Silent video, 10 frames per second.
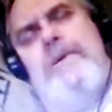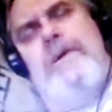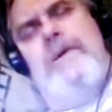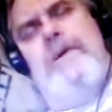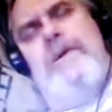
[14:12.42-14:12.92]

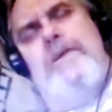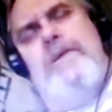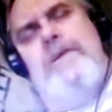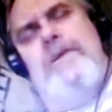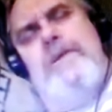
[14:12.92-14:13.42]
And you can
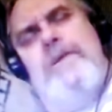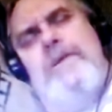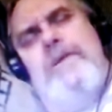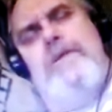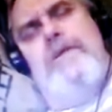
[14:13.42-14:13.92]
do that
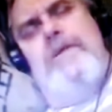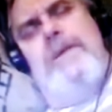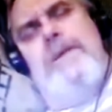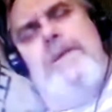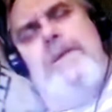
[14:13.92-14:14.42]
in
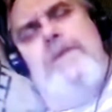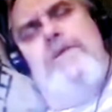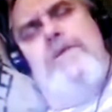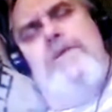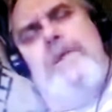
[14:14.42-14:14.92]
different
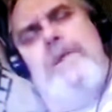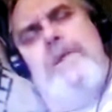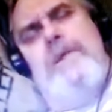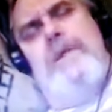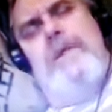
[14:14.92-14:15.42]
way.
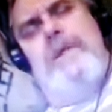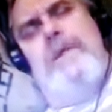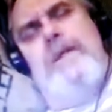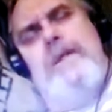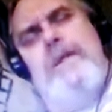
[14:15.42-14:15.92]

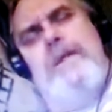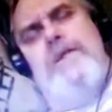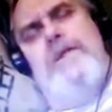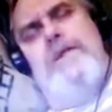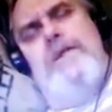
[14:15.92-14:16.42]
It's
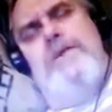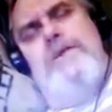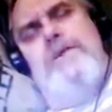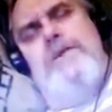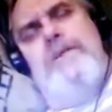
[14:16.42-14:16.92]
just
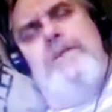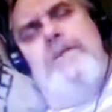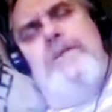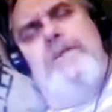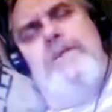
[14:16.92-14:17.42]
lovely that
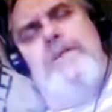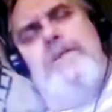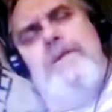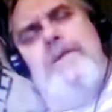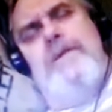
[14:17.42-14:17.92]
it's
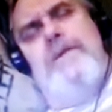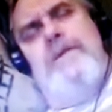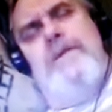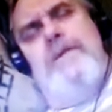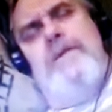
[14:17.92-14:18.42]

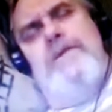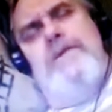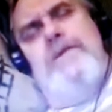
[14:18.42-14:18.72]
still